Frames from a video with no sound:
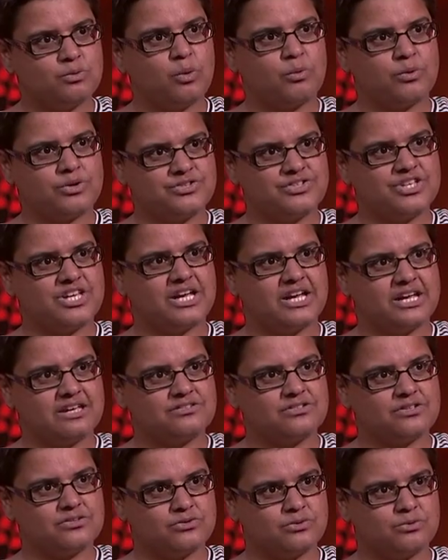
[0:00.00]
what we're seeing.
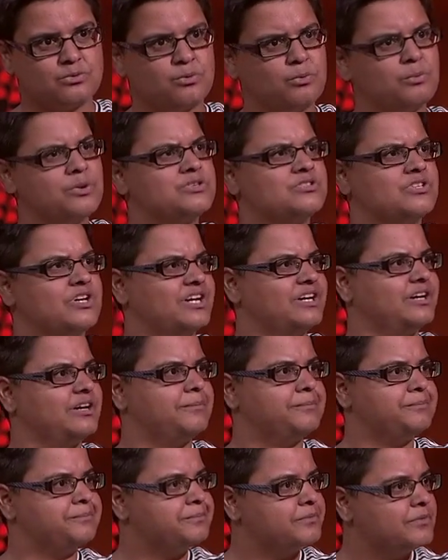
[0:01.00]
It's a sort of almost like
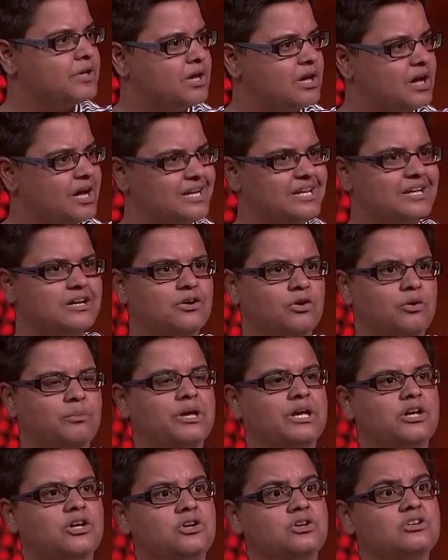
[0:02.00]
an
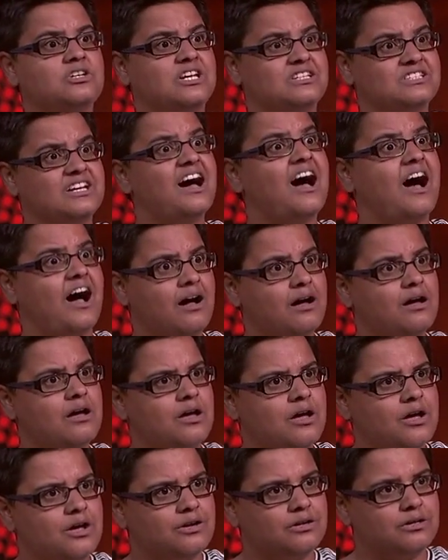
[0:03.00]
economic coup d'etat,
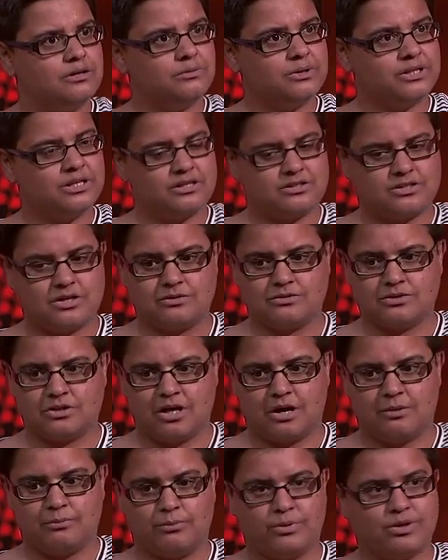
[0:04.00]
you know, where they don't
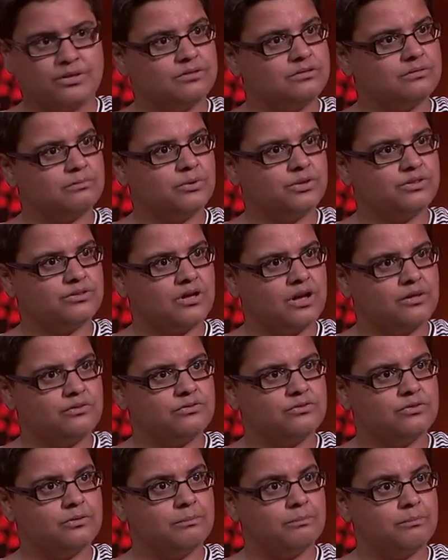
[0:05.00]
come with
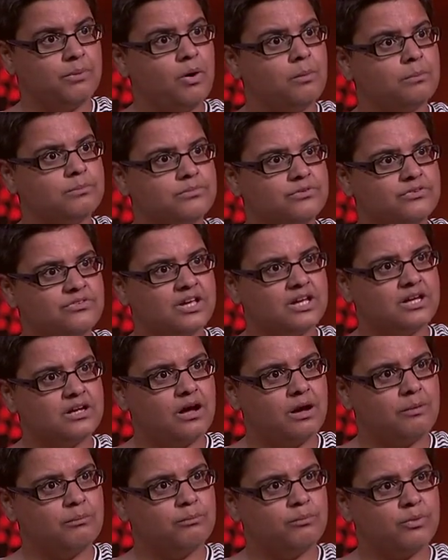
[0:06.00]
guns and bombs, they
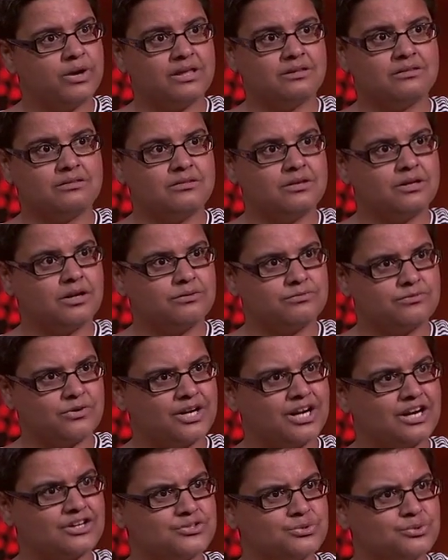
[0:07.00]
come with, you know,
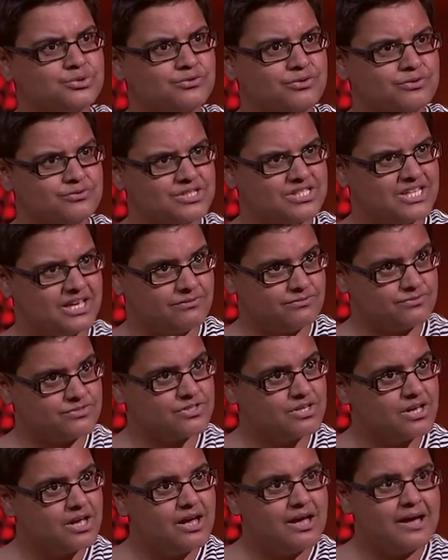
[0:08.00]
financial
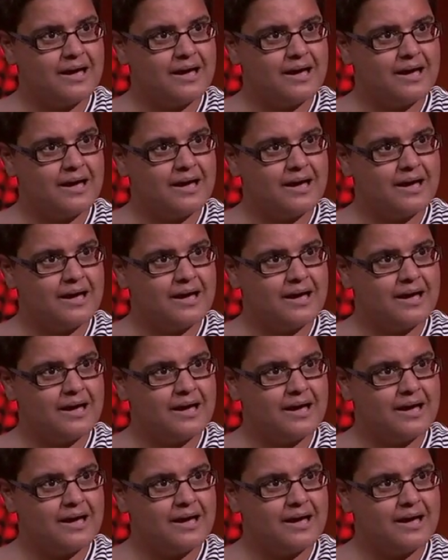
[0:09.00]
derivatives.